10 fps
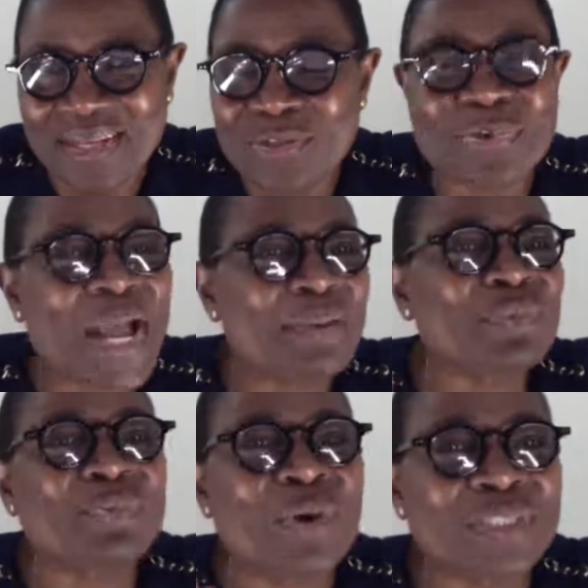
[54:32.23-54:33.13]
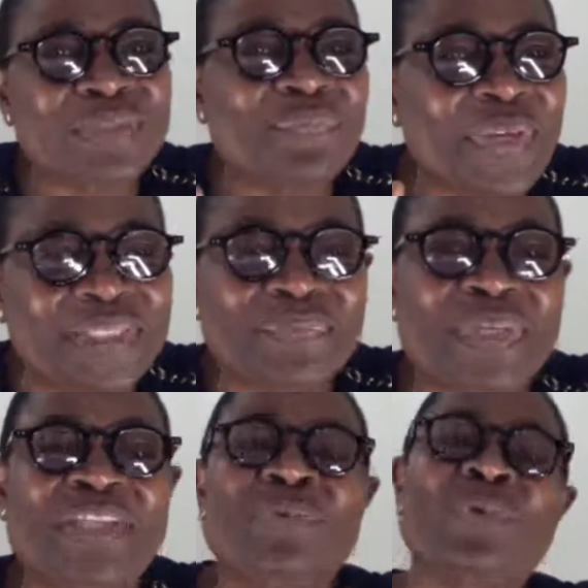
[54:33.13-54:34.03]
You have to watch this
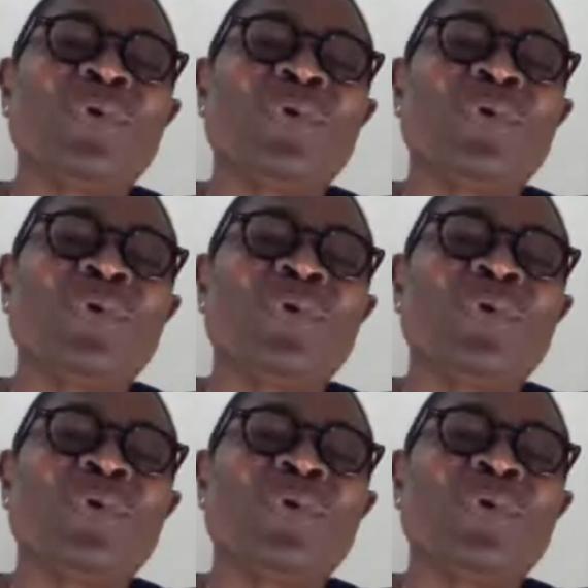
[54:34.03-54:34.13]
video.